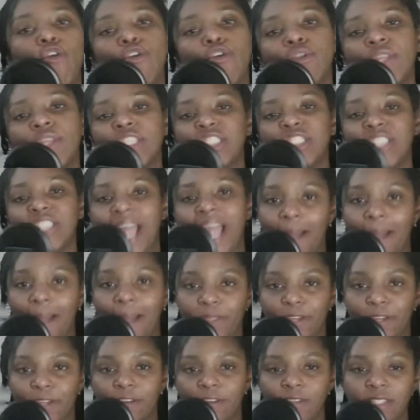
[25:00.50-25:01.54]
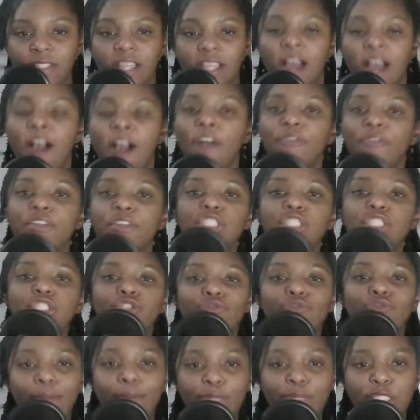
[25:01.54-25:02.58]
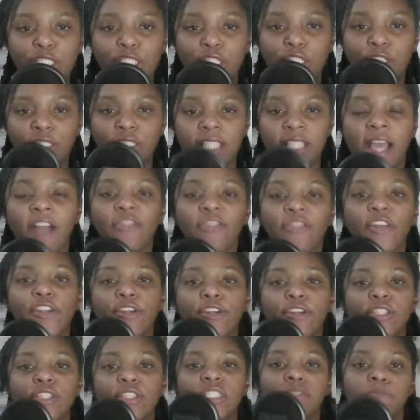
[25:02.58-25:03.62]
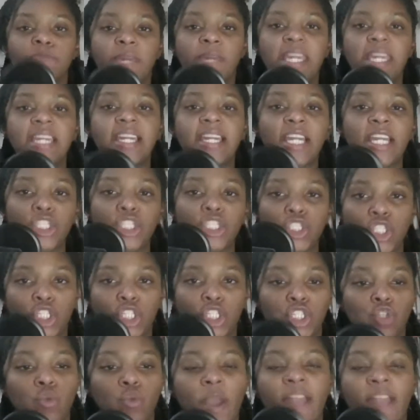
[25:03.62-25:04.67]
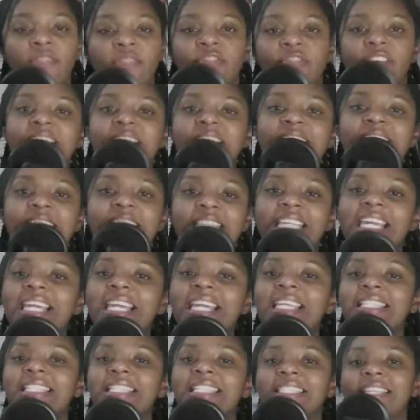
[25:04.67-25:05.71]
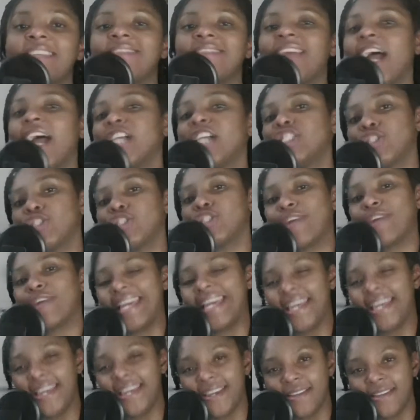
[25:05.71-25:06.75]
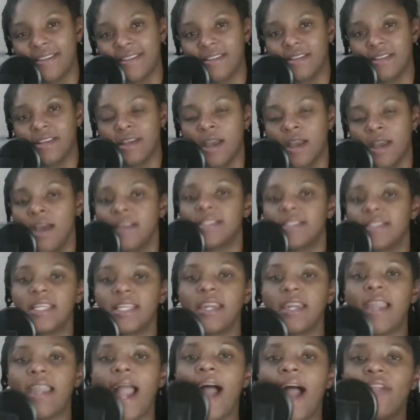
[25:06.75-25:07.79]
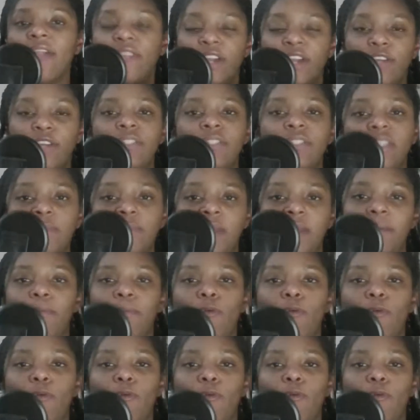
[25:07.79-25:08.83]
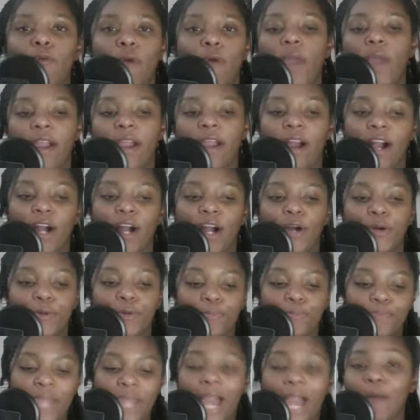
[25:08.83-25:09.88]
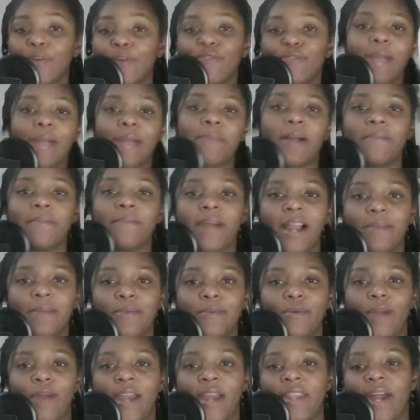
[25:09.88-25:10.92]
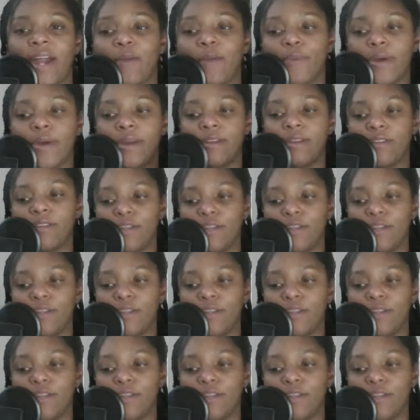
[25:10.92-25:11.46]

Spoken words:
the chapters, the scriptures that are speaking to you in the season that you're in. See, there used to be a point where I would grab my Bible and I would,